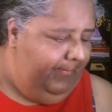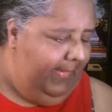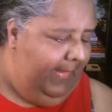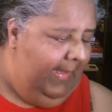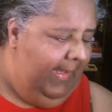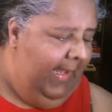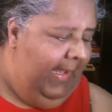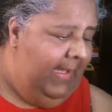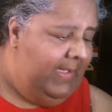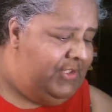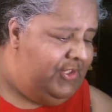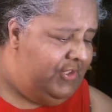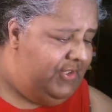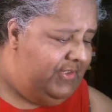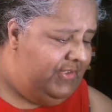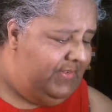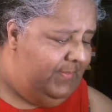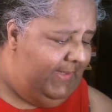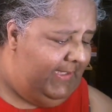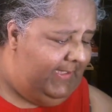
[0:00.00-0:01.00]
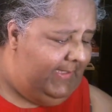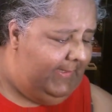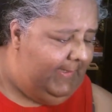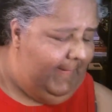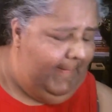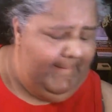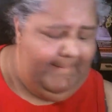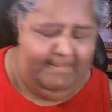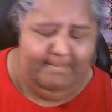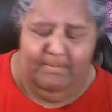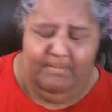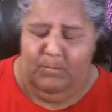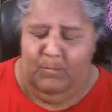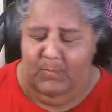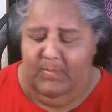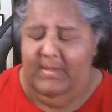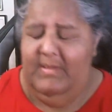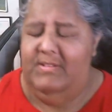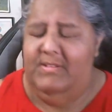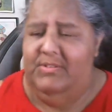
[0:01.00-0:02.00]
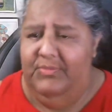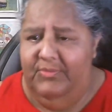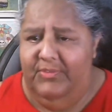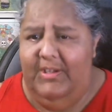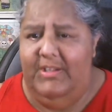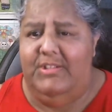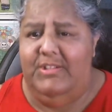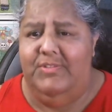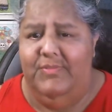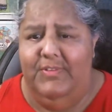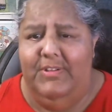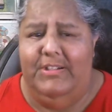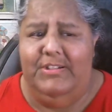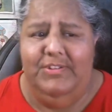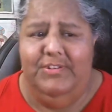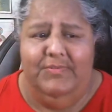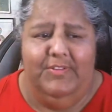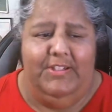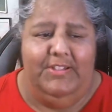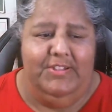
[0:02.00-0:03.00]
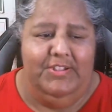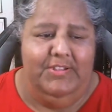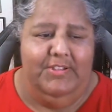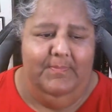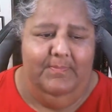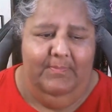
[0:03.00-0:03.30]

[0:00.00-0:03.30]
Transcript: I just made it. It's fresh, fresh, fresh.